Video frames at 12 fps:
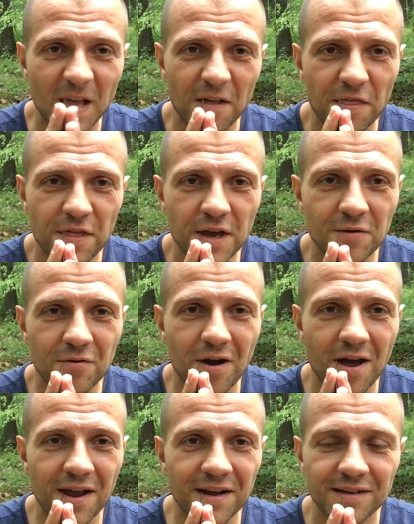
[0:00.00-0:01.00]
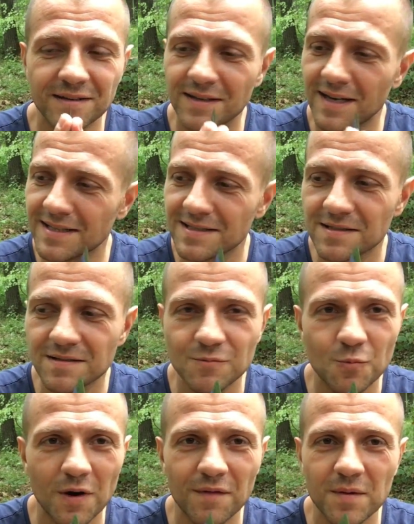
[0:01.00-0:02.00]
a thin grind. That's
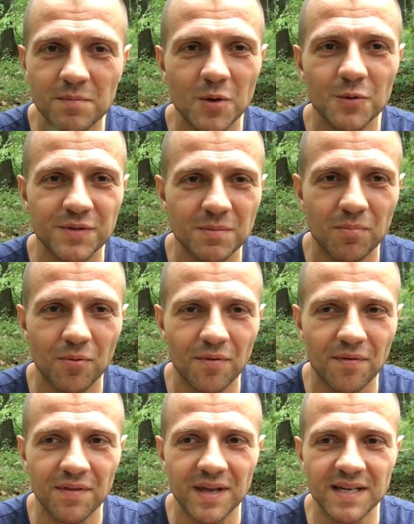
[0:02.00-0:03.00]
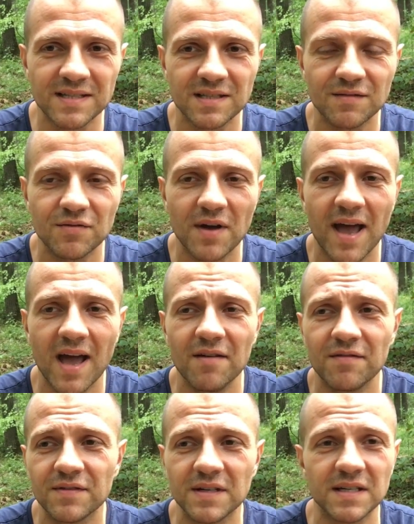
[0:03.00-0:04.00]
one of the most important things. If you
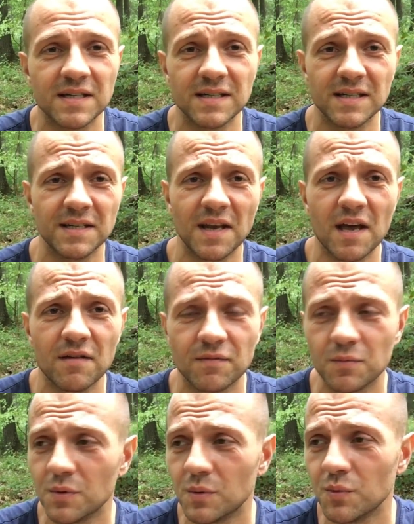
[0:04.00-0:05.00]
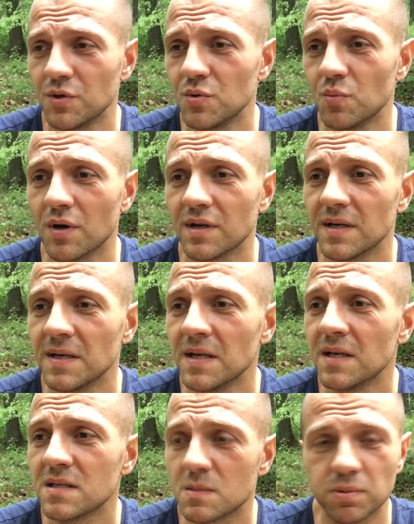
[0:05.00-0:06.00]
have a knife with which you want to
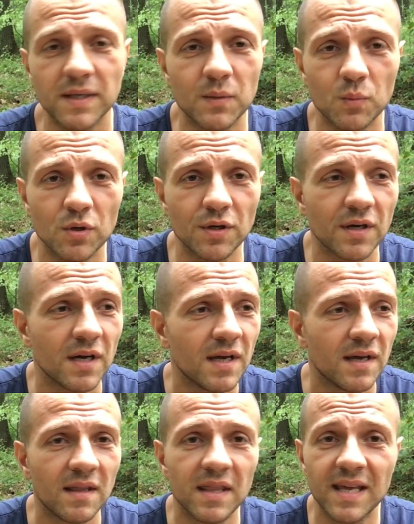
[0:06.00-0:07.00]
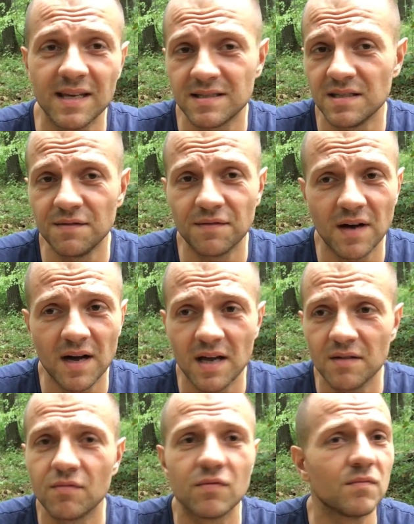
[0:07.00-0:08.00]
split wood, the
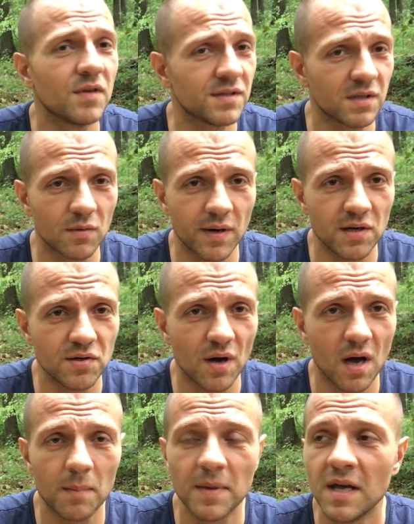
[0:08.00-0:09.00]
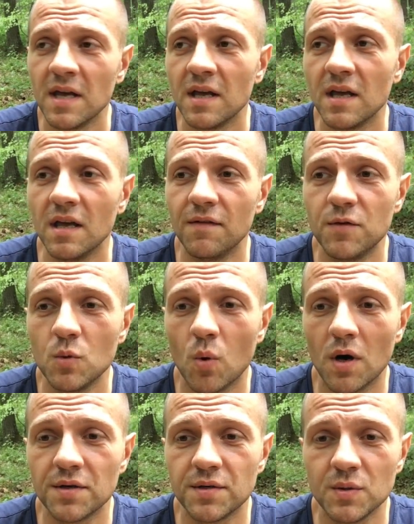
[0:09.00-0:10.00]
SC5 does a great job. If you
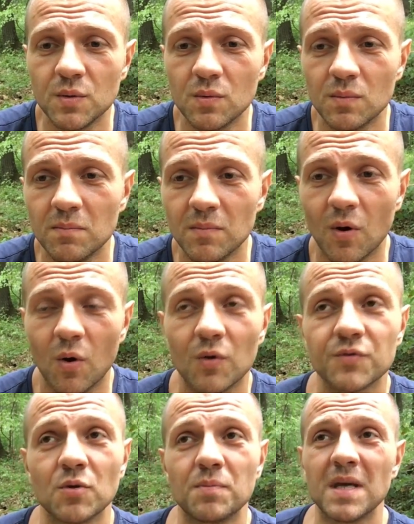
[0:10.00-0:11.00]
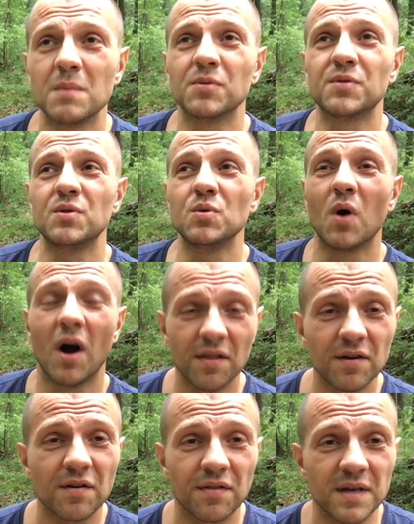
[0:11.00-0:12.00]
want to also be able to do
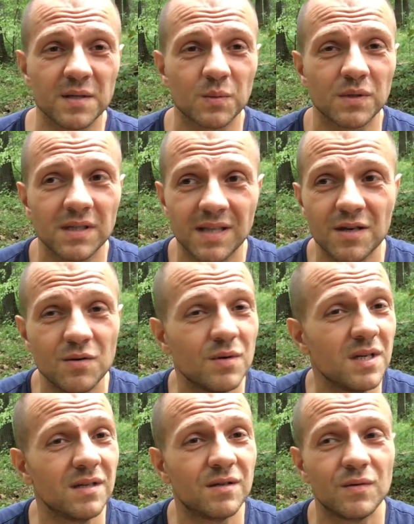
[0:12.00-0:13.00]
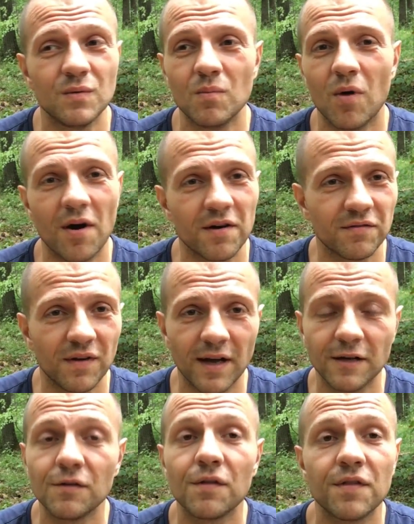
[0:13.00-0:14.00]
other things with it, then you need to modify
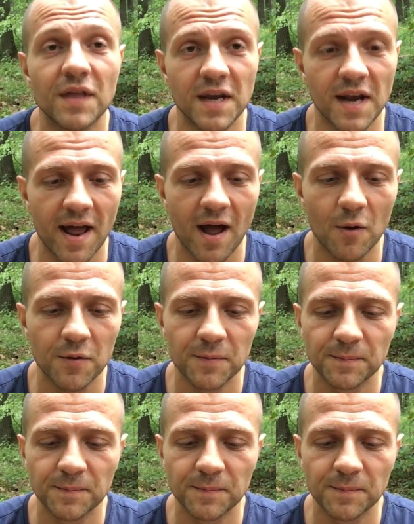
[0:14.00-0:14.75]
it to thin it out.